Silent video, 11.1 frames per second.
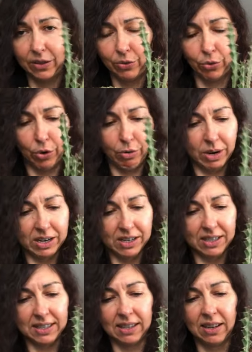
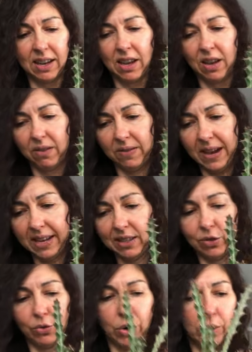growers,
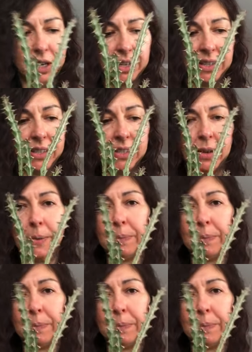fast growers.